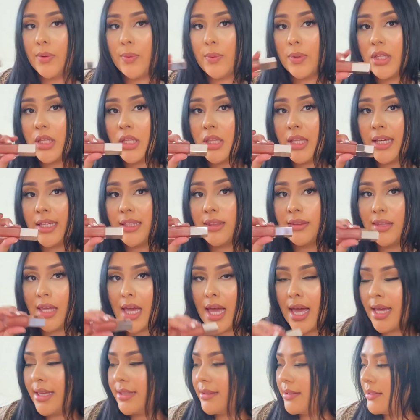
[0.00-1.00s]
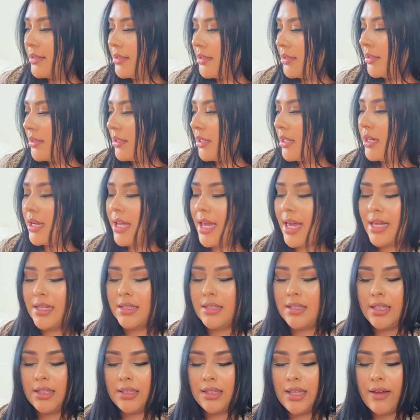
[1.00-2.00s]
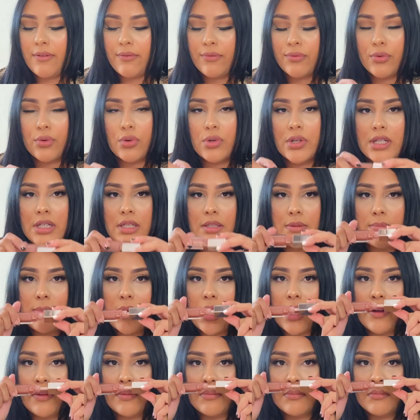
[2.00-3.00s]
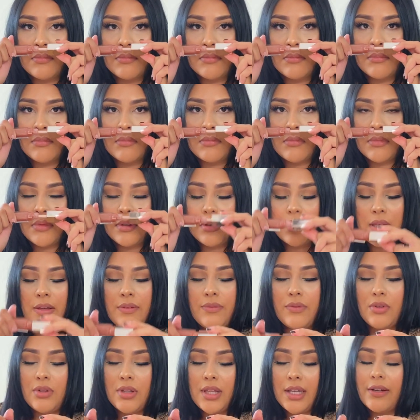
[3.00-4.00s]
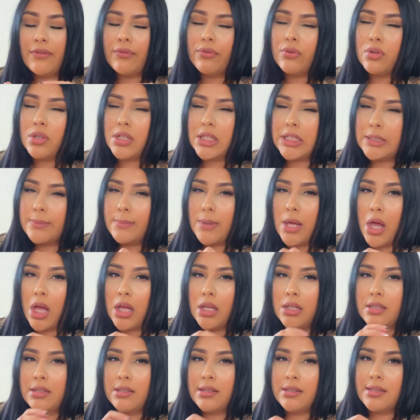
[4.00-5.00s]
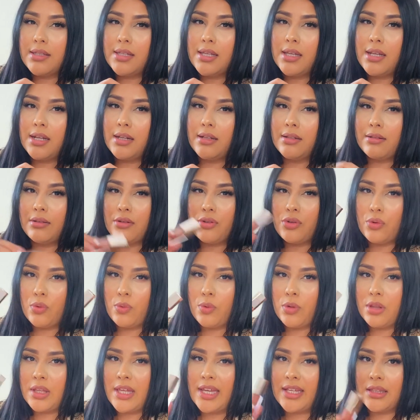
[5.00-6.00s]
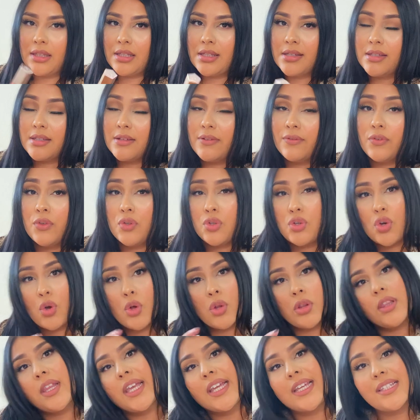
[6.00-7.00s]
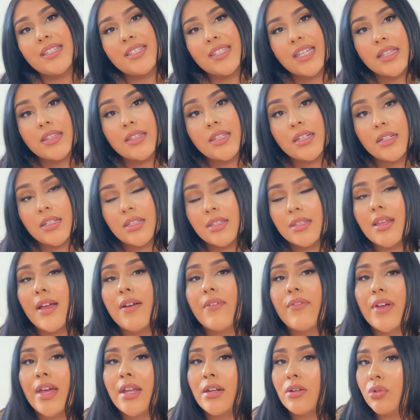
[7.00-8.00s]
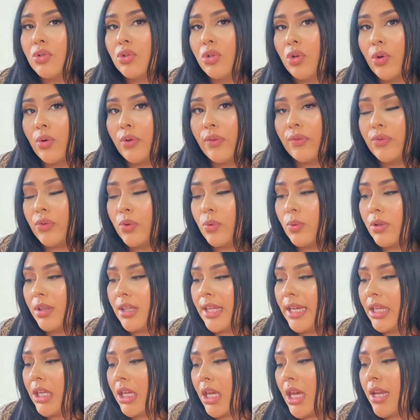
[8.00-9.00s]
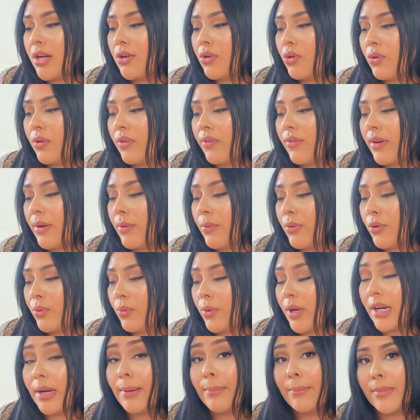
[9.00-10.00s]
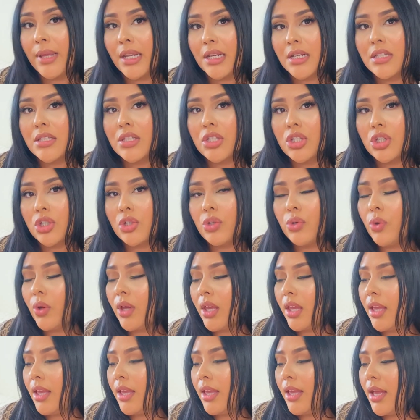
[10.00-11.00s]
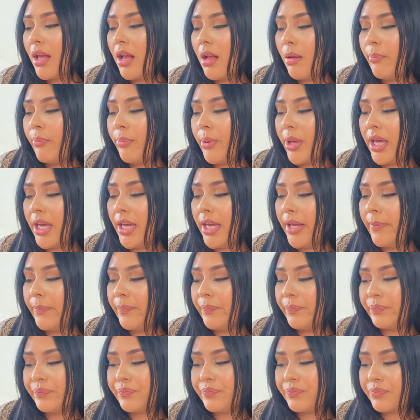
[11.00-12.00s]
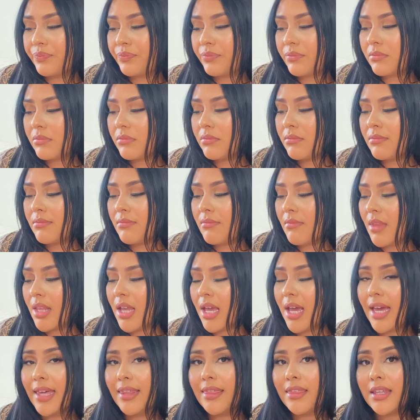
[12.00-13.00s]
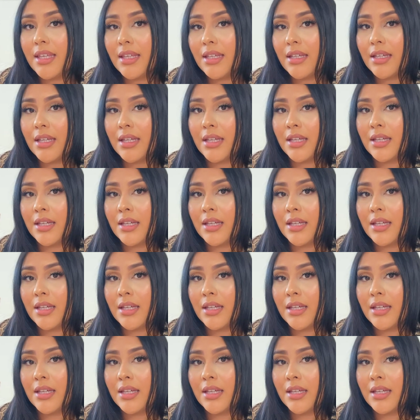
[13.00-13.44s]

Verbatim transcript: I really like that. And it has like that fruity smell. If you like fruity smells, then you will like this. If you don't like scented stuff, I don't know if you would like it. I don't know if I would recommend it to you. But I think